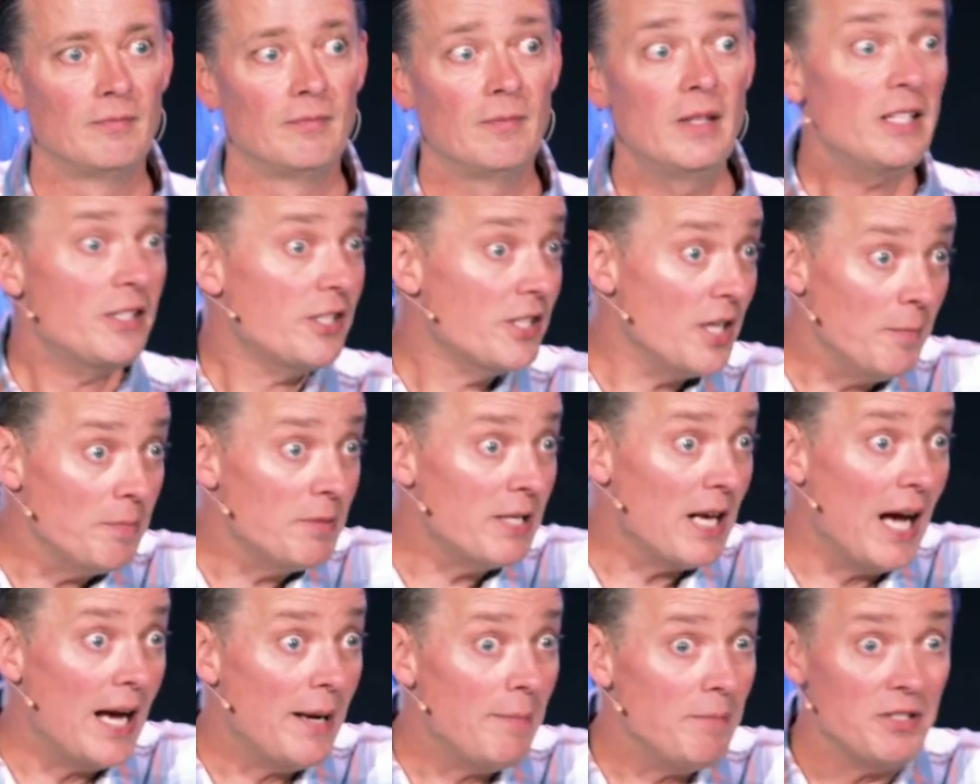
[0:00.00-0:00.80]
And
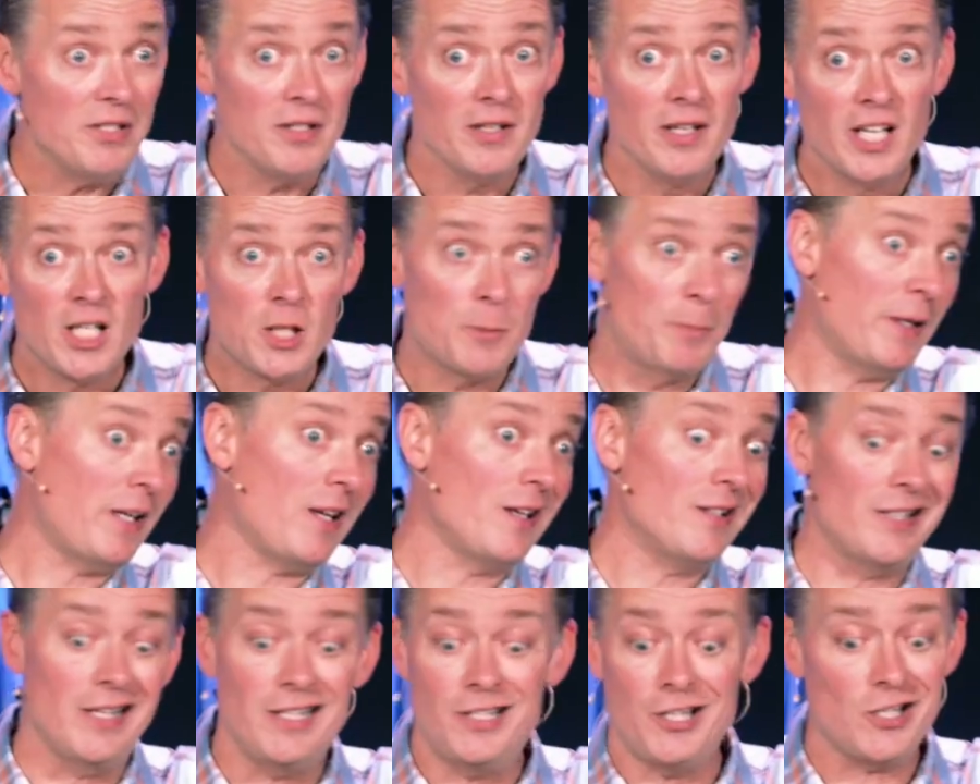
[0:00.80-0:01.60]
sometimes it's
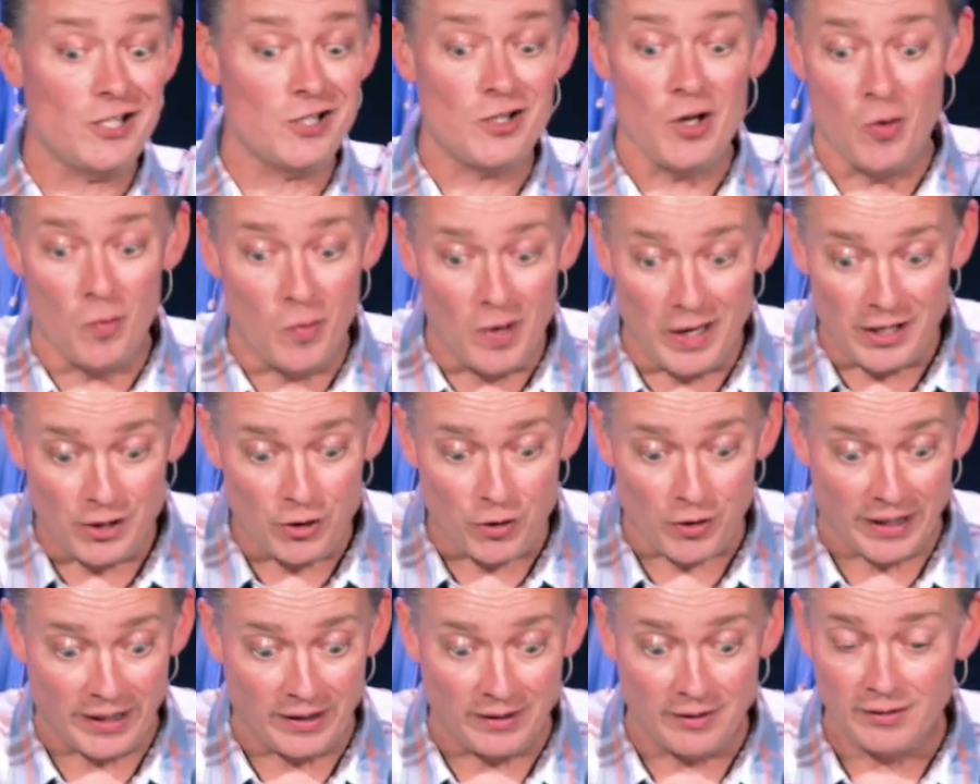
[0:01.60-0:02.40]
because they just don't want to
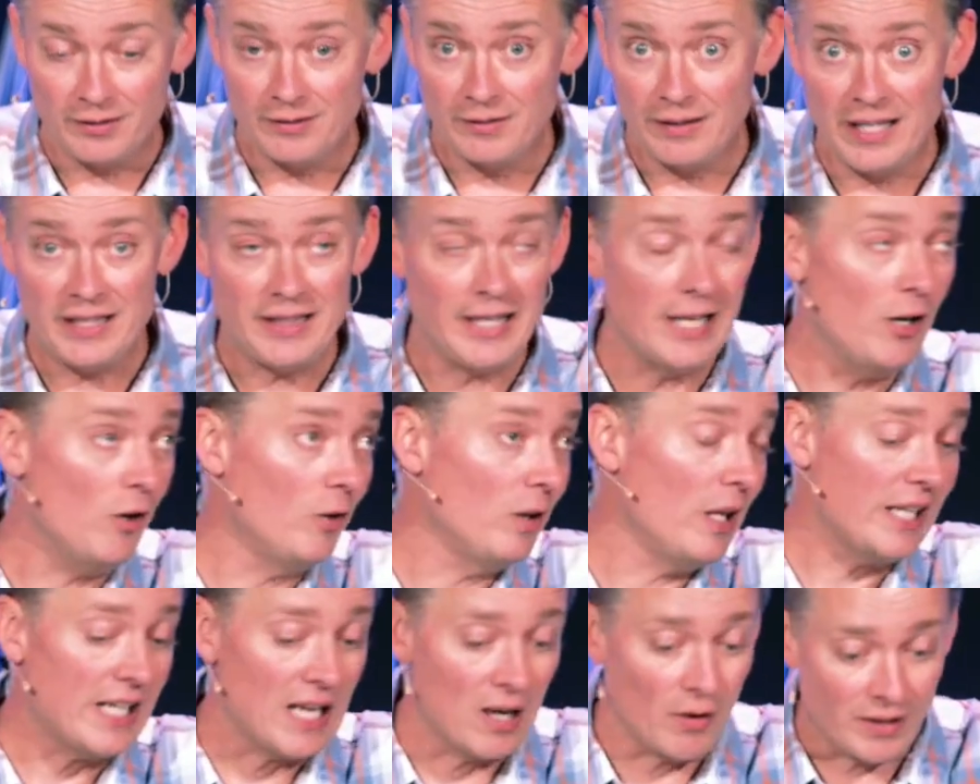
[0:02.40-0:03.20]
drink, right? They
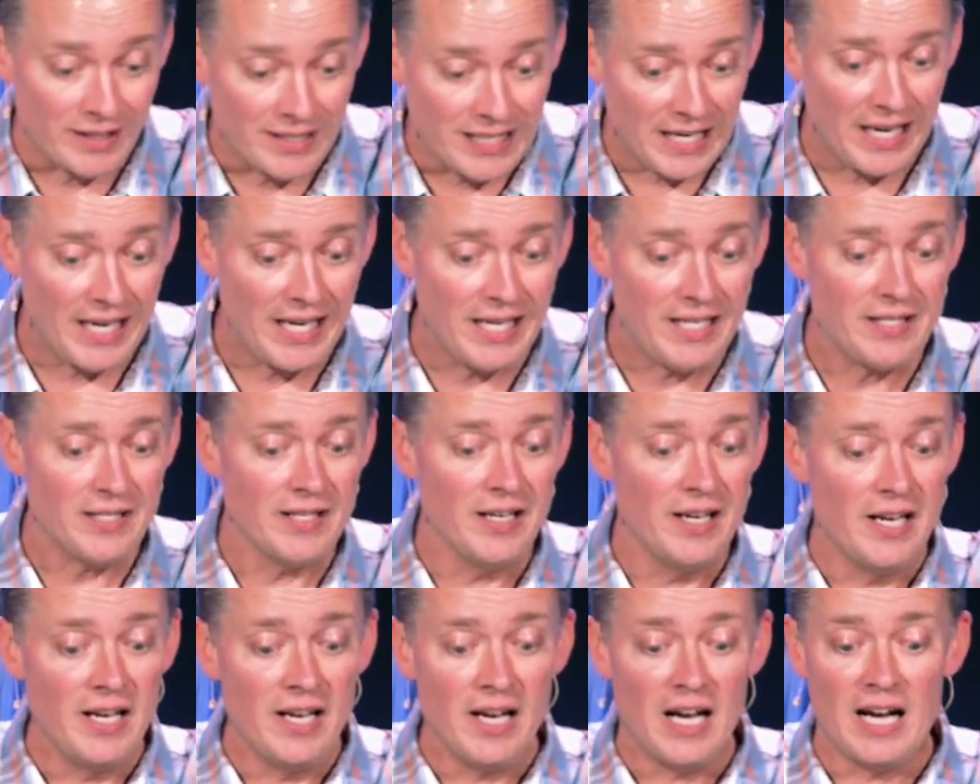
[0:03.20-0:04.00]
don't like how it tastes.
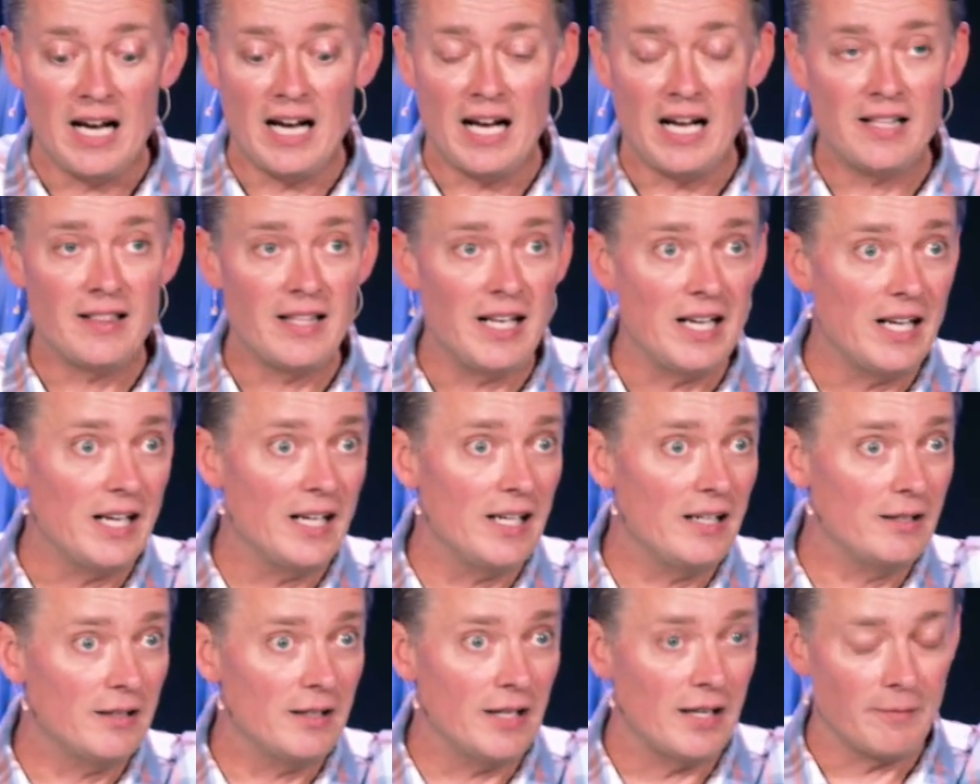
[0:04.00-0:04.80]

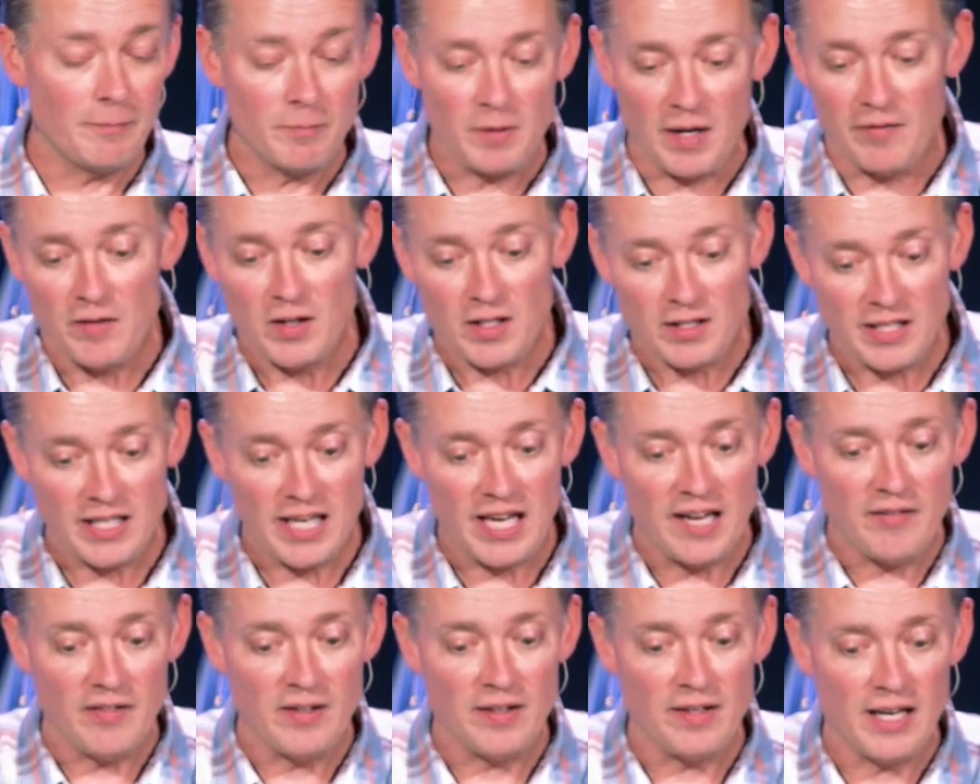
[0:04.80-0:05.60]
They obviously
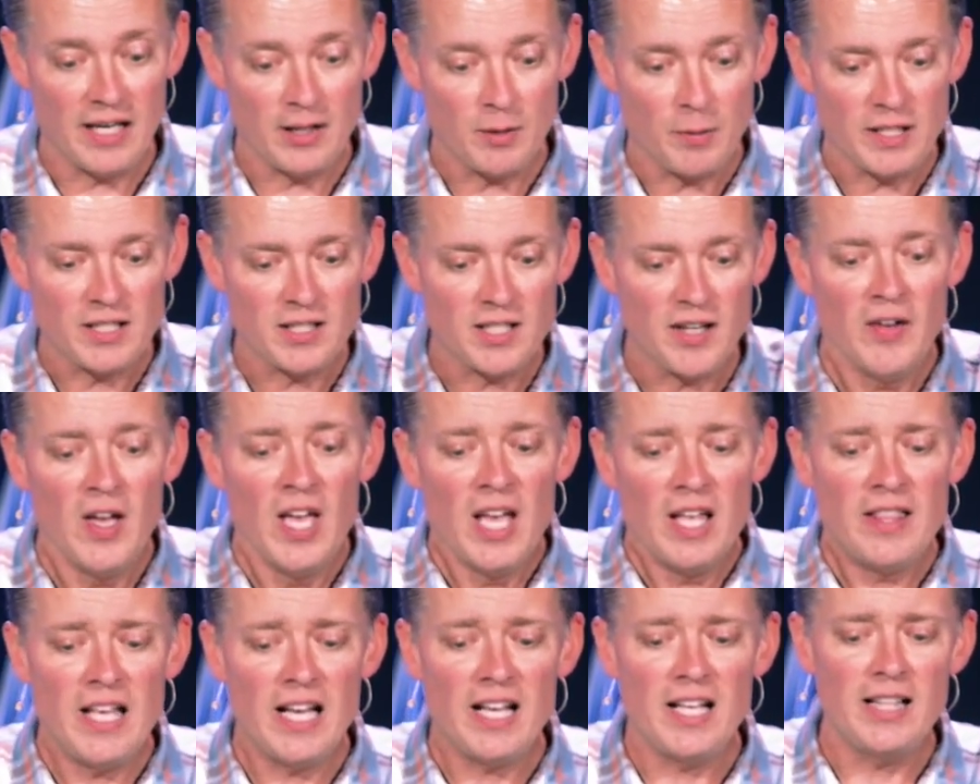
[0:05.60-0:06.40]
haven't had the right stuff.
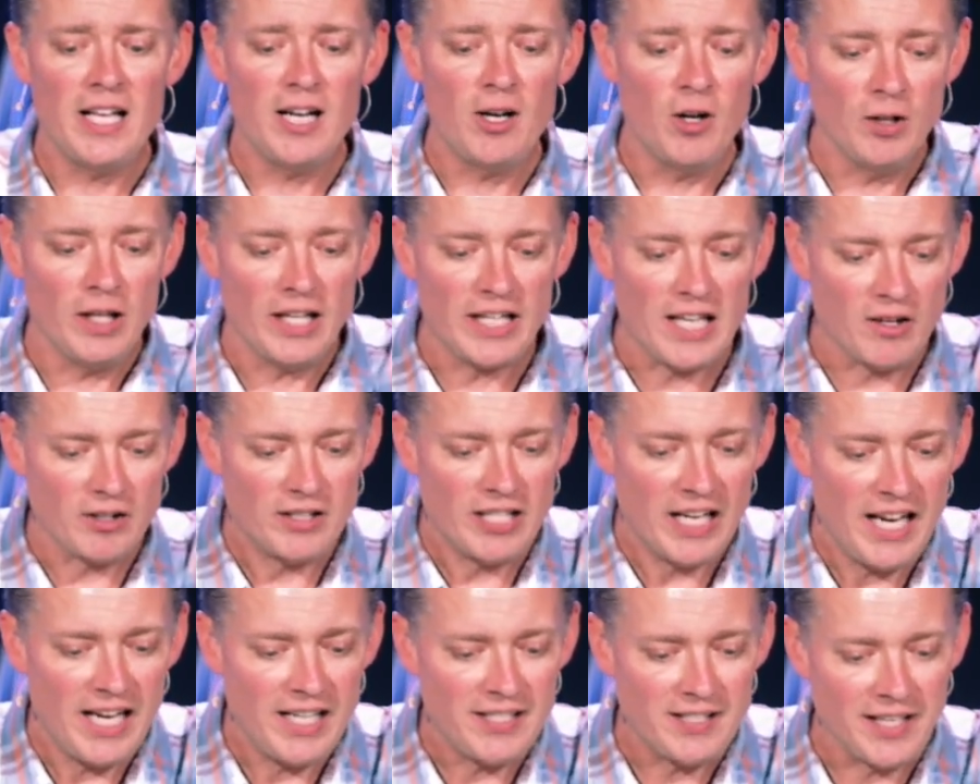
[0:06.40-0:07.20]
They don't like how it
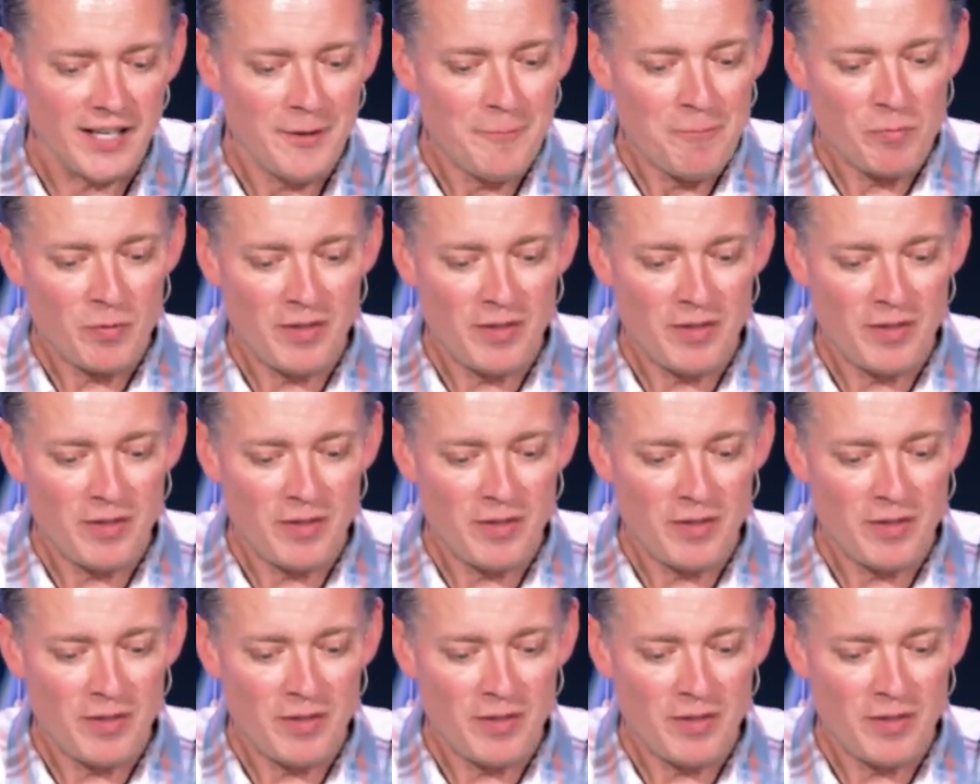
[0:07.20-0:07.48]
tastes.